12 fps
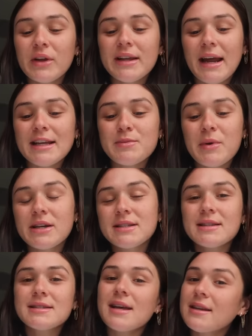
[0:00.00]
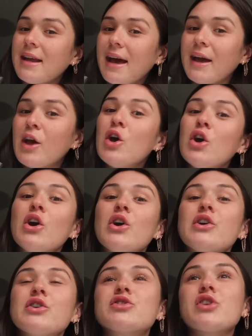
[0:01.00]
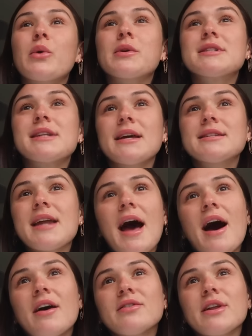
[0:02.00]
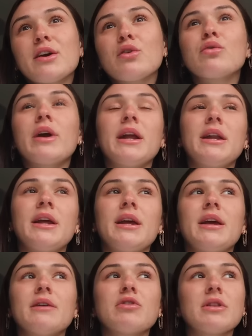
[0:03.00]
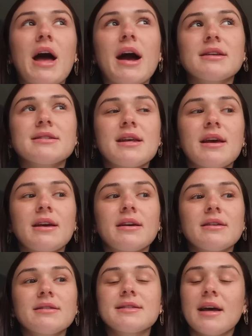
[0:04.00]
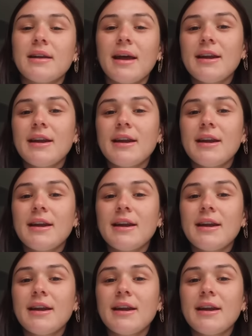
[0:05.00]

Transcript: really nice because it's Sunday, so it's nice to have like a rainy, relaxing Sunday.